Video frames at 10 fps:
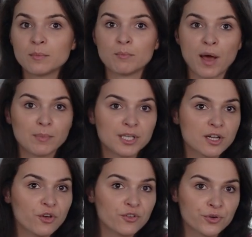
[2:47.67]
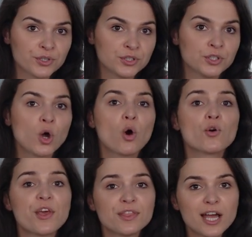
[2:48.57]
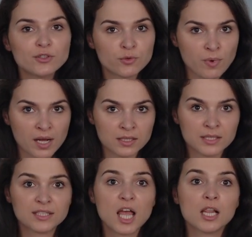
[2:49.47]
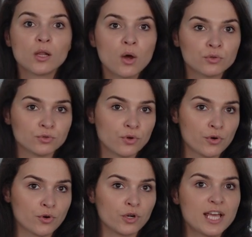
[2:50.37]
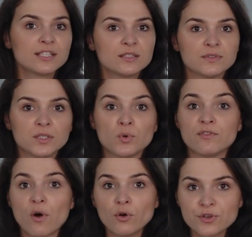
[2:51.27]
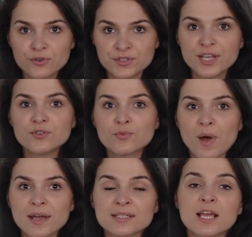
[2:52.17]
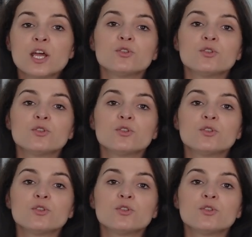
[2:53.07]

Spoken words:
public authority, or another body that alone or collectively with others determines